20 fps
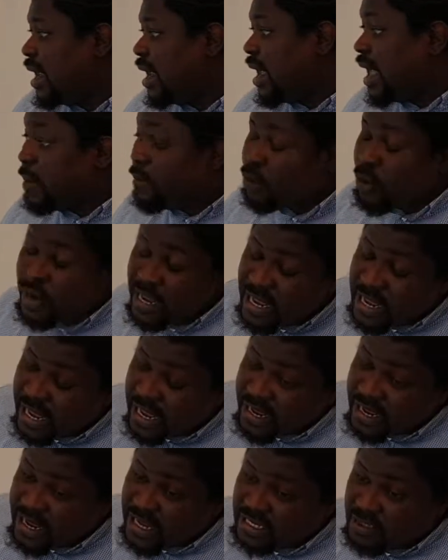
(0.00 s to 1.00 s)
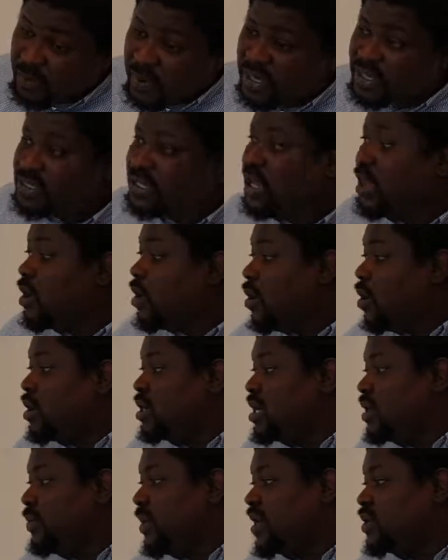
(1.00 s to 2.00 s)
employee engagement,
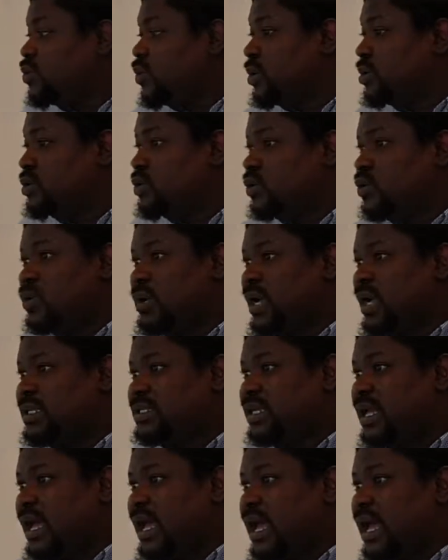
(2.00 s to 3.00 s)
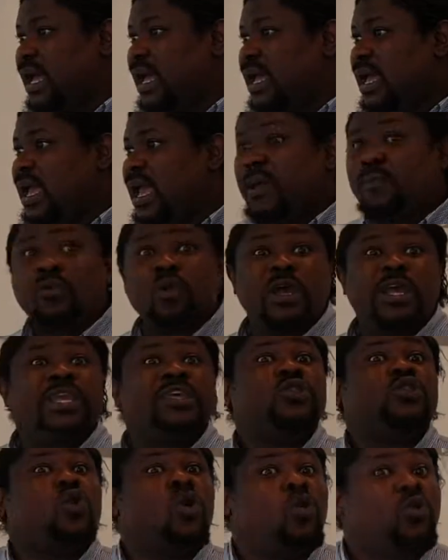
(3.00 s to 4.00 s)
or they might want to look at
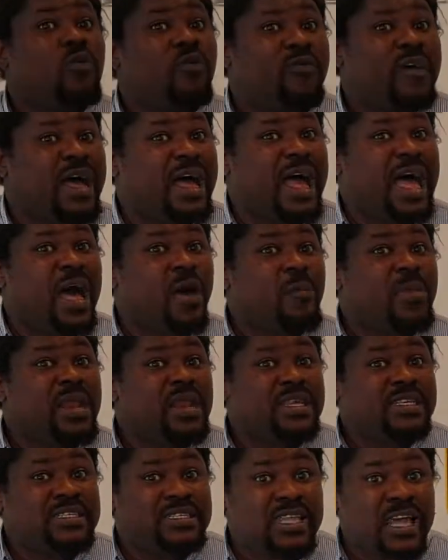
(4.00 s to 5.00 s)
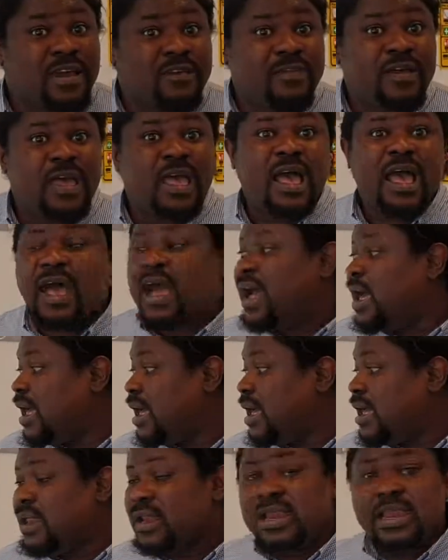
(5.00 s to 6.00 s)
employee turnover, how many staff
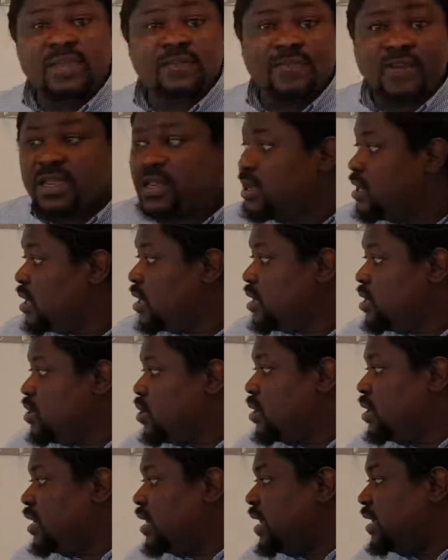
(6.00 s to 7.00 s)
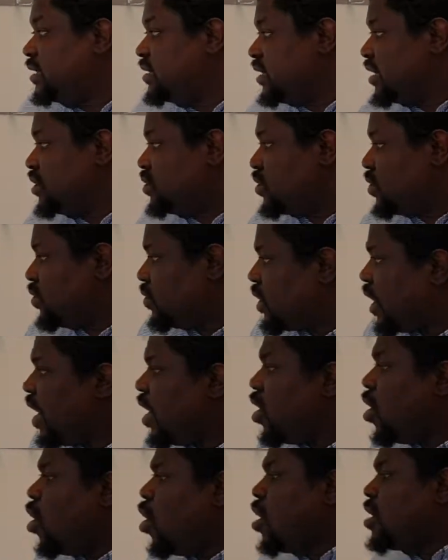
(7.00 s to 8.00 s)
are leaving the organization.
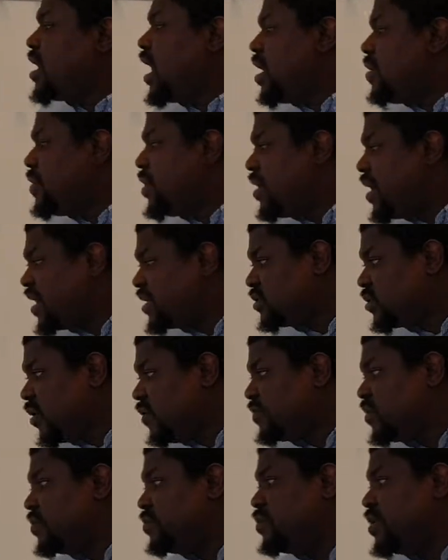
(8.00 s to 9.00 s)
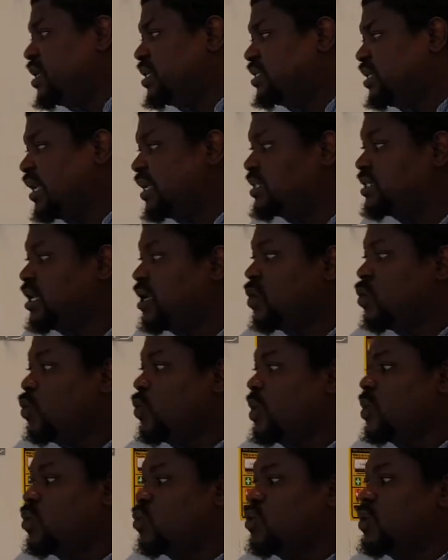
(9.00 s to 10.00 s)
Okay, other areas of the business
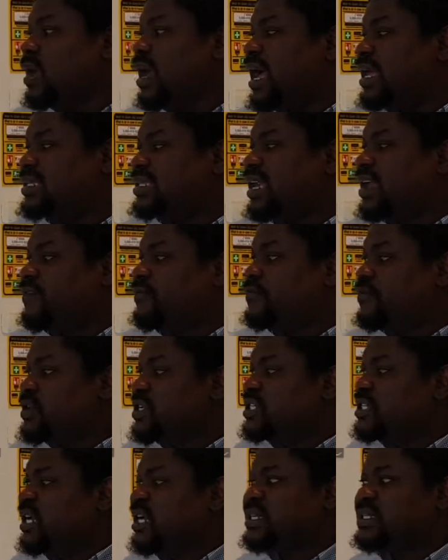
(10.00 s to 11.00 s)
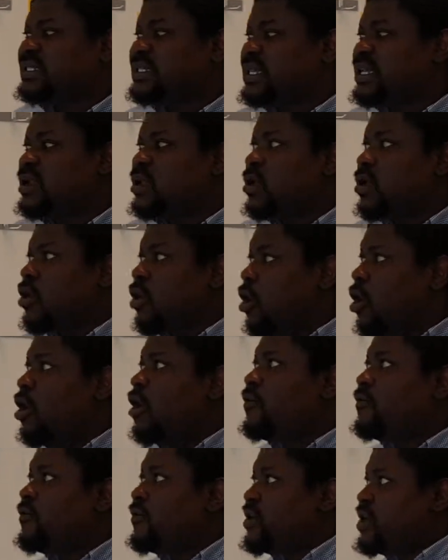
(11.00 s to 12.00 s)
will look at efficiency
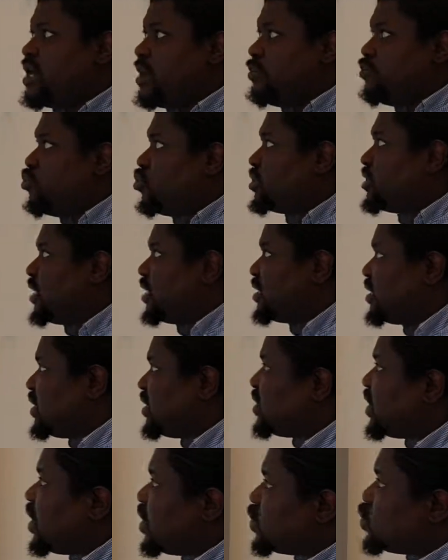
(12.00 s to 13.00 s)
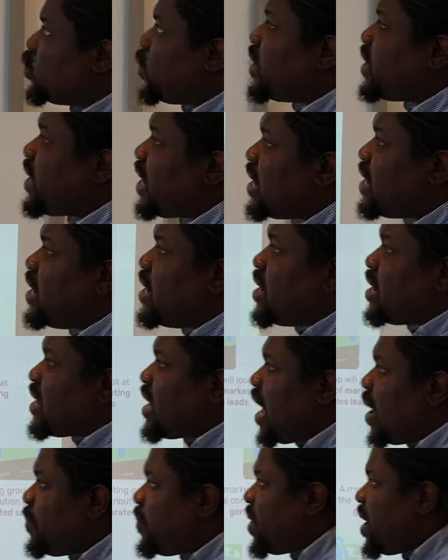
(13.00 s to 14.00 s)
of the processes. So again,
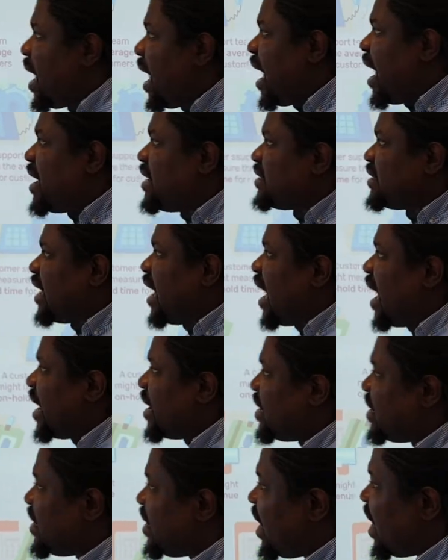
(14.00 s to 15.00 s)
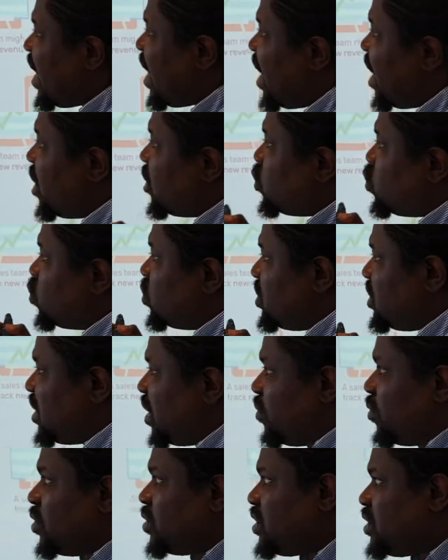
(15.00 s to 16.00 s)
KPIs are there to
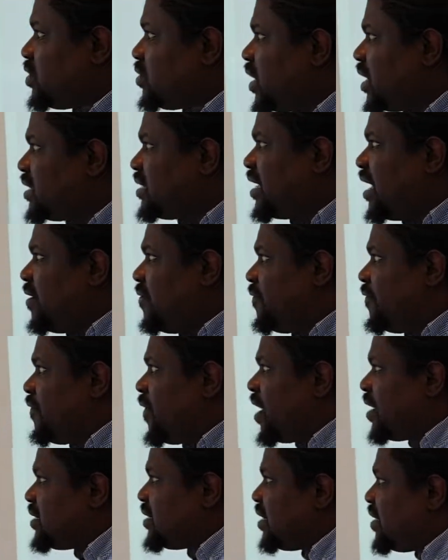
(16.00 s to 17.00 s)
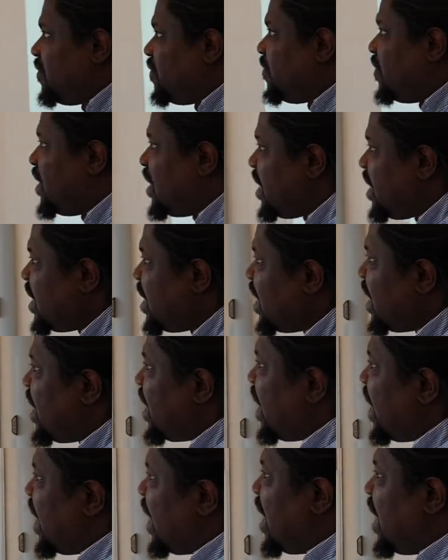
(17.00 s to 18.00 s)
demonstrate effectively
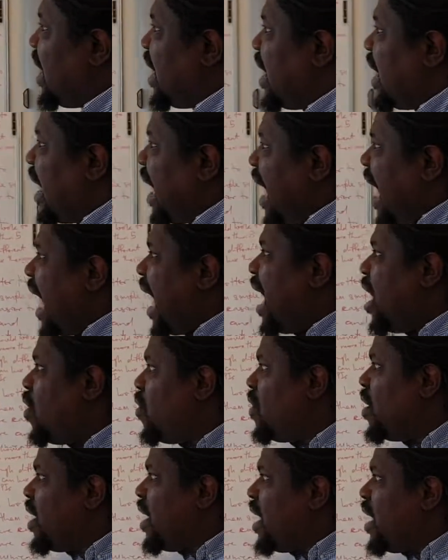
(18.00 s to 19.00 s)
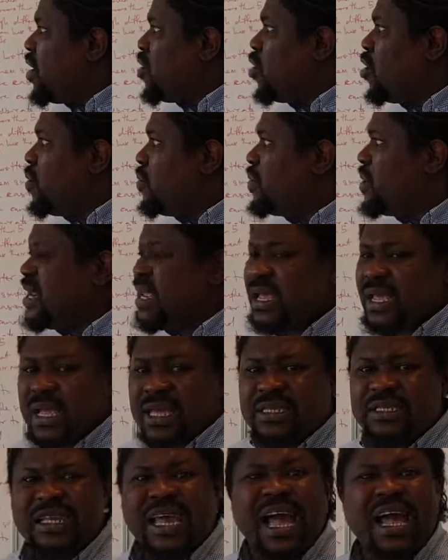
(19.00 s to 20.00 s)
how a company
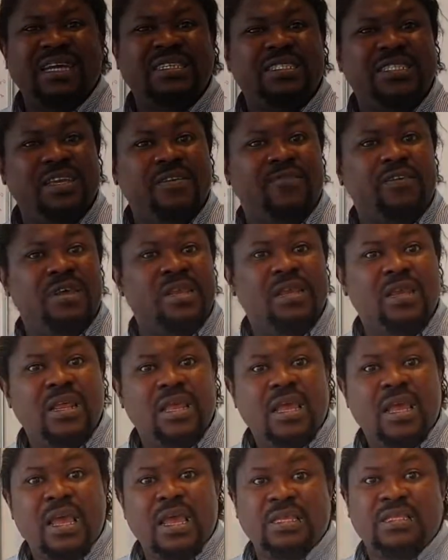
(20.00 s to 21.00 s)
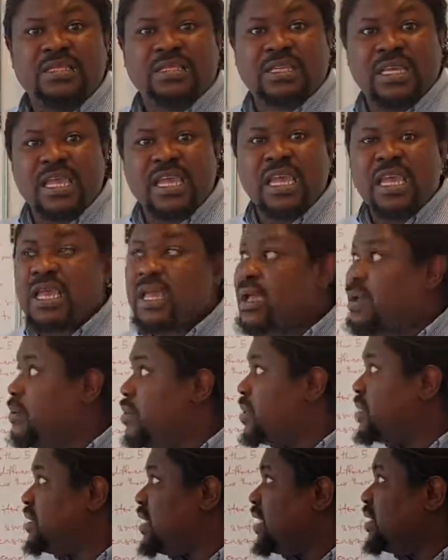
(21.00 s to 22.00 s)
is achieving its key
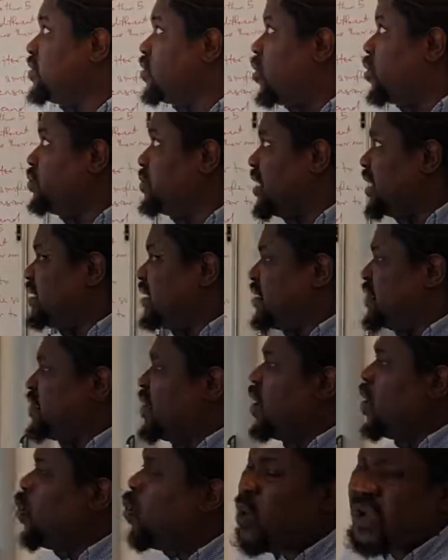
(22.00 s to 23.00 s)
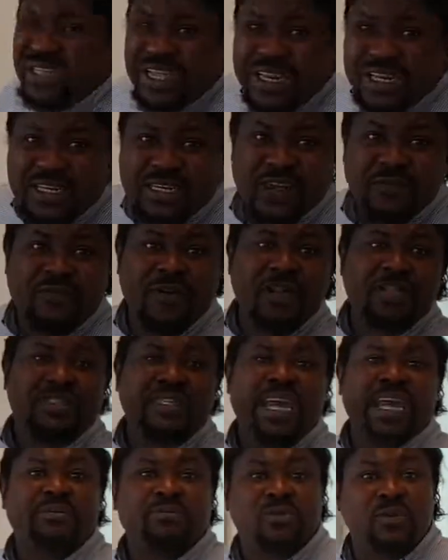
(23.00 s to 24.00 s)
business objectives. What are the
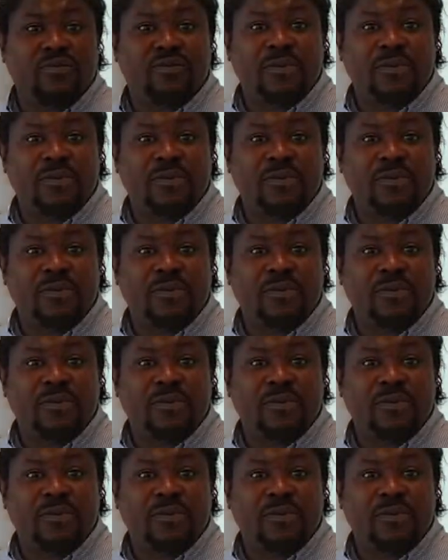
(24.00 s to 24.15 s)
different types of